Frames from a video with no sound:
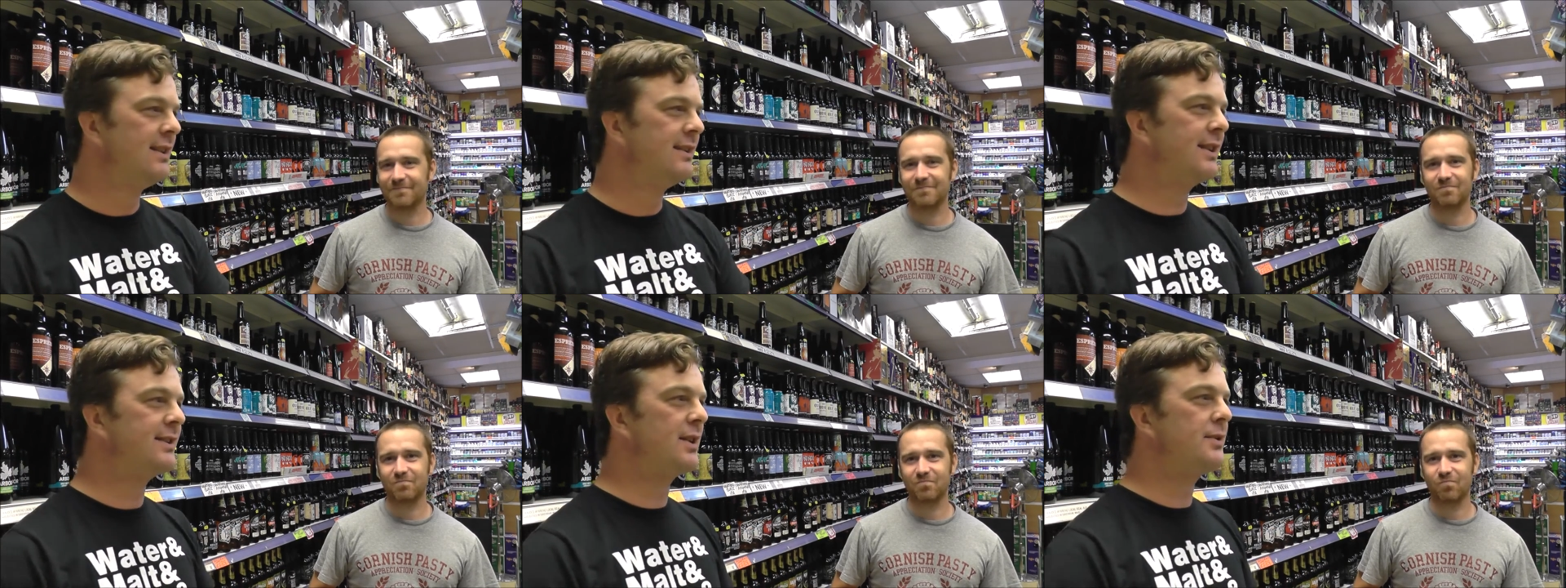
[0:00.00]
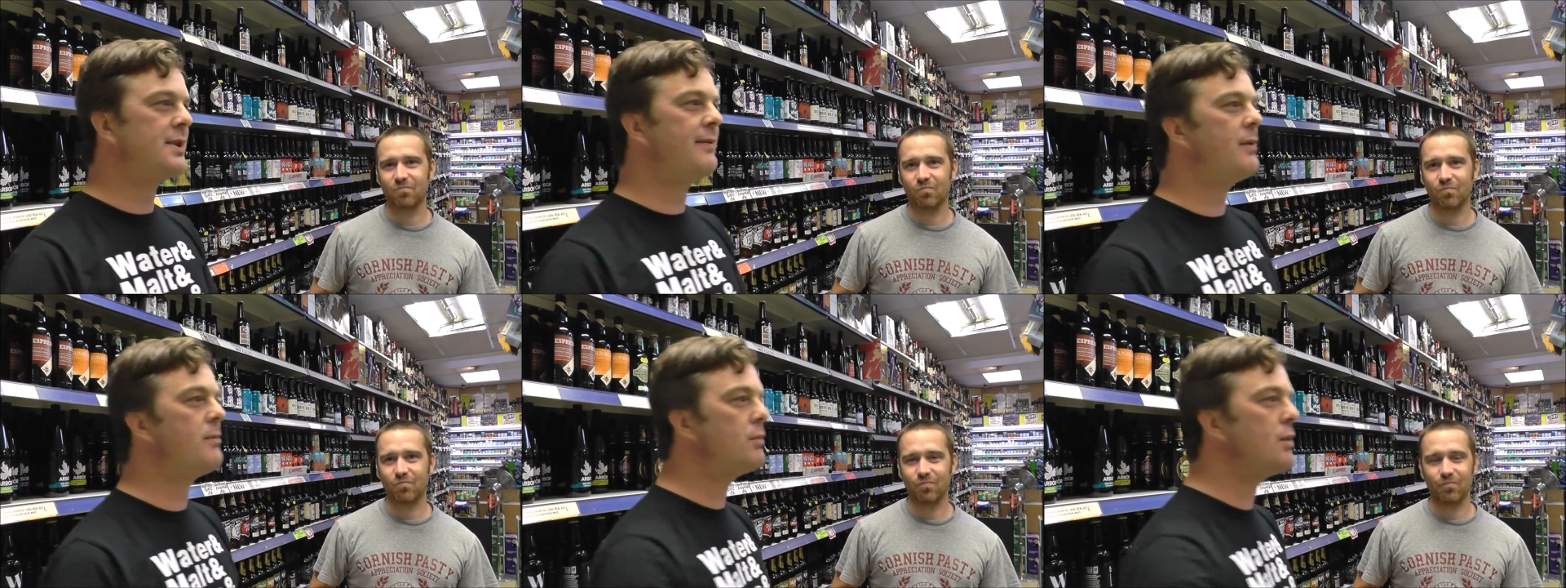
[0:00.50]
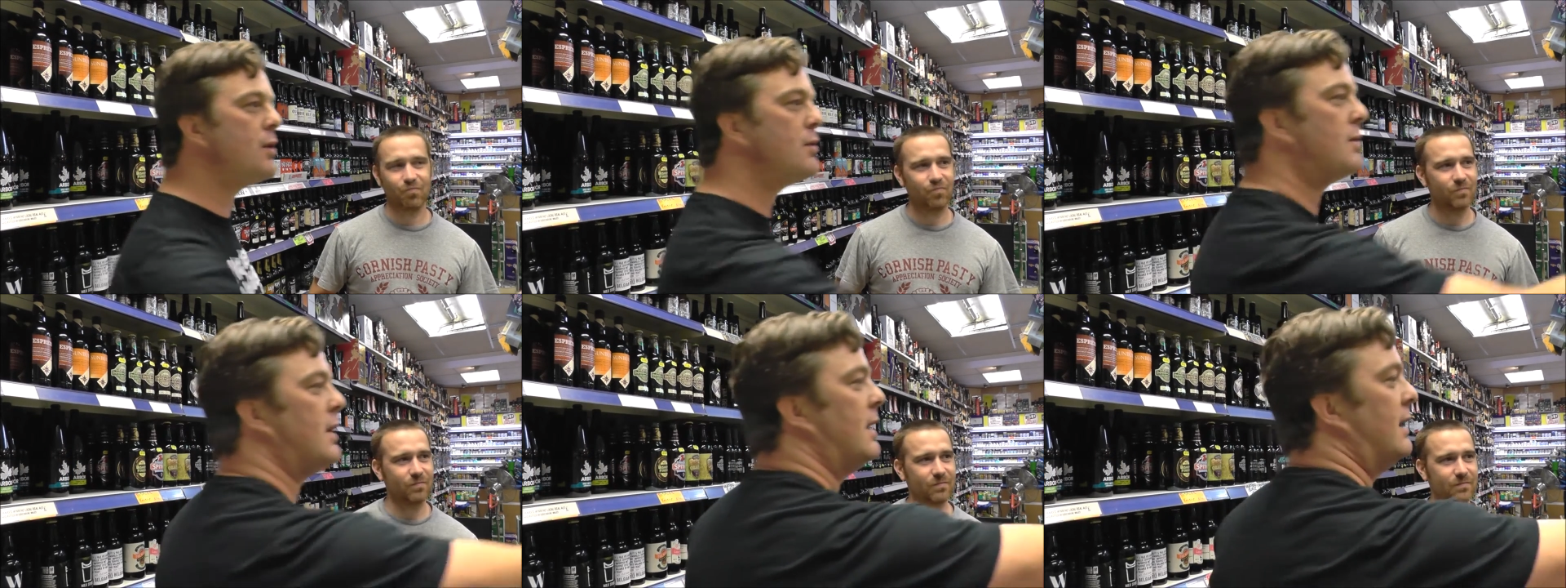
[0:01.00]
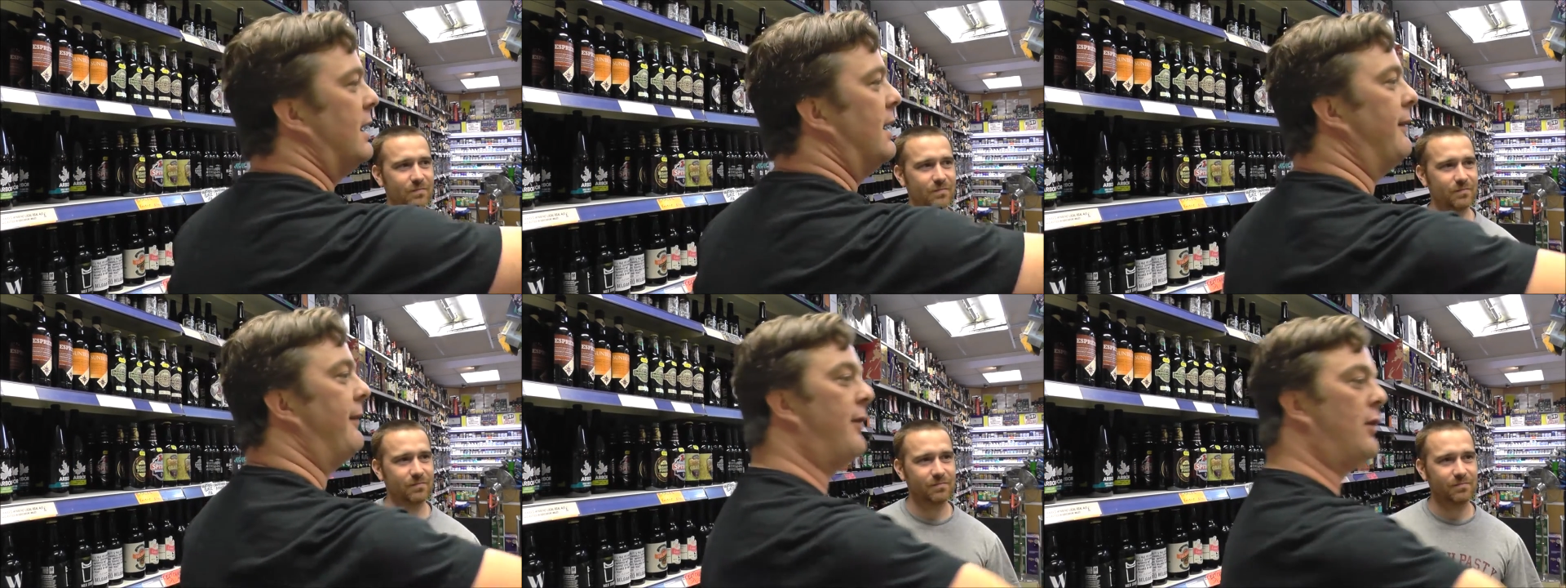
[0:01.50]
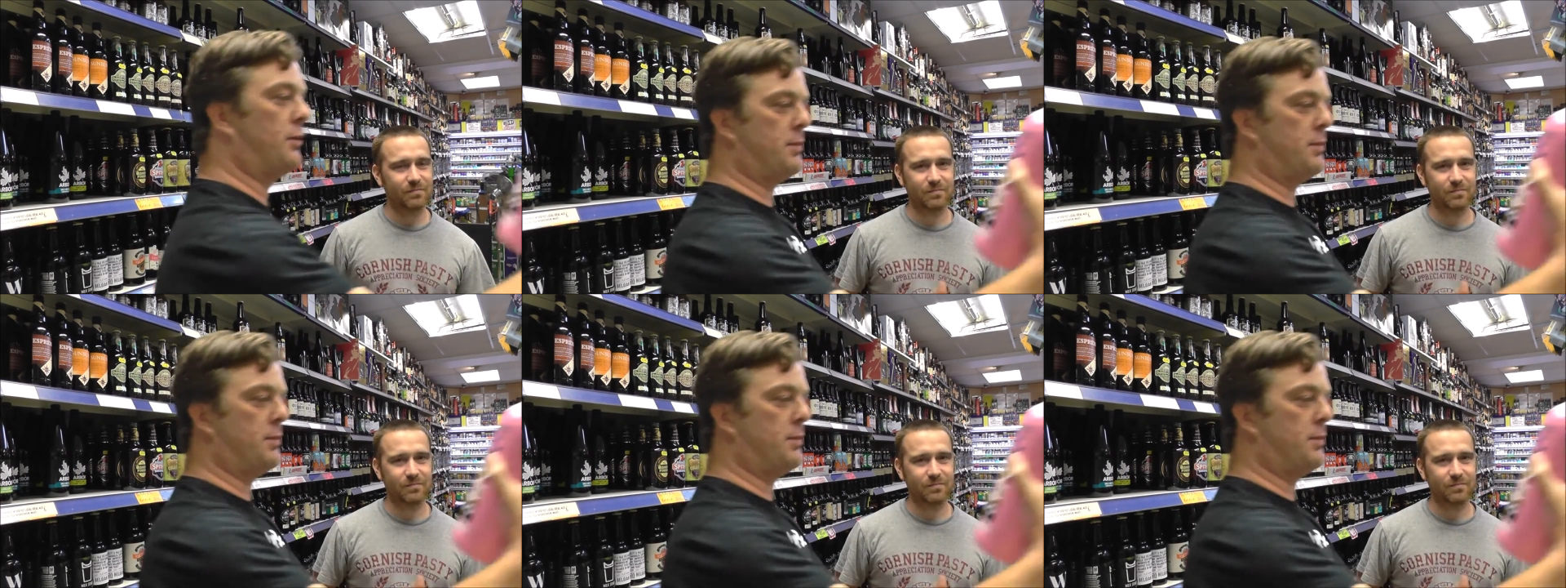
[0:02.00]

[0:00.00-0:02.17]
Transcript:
Speaker 1: 6 out of 10 from Rogue. For